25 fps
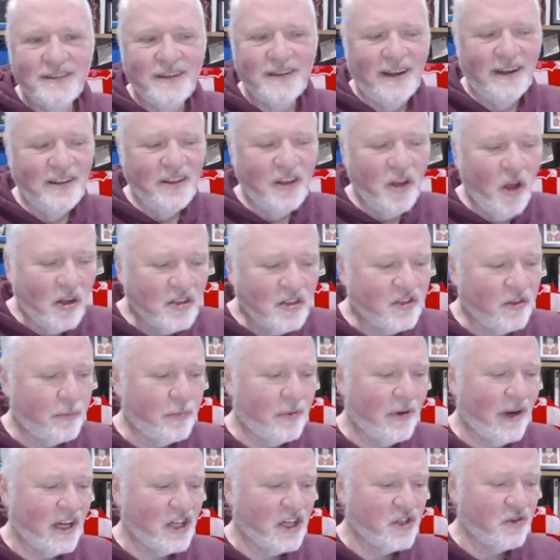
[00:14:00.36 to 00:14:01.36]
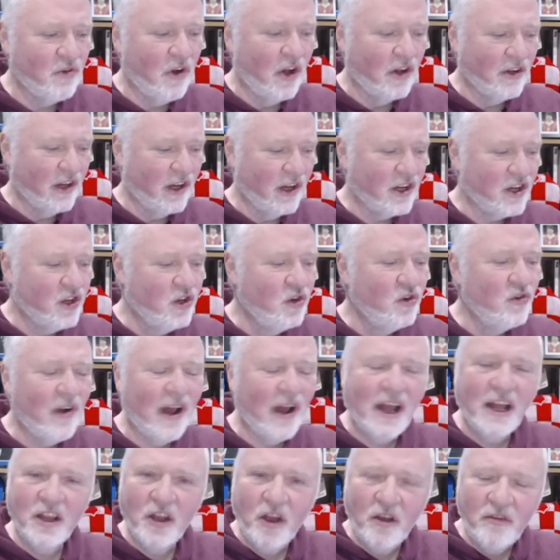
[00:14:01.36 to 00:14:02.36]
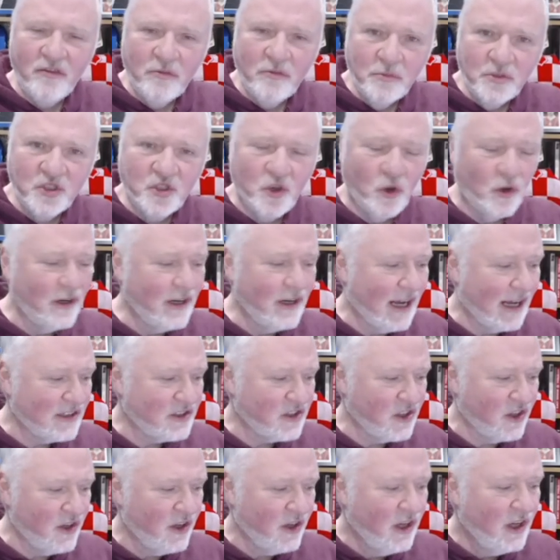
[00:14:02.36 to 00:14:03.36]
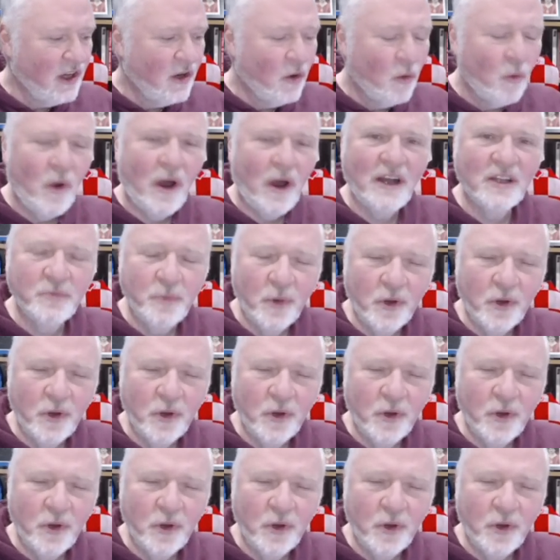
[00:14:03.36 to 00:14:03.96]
a lot of pressure on her. Corral often was going at her. Wild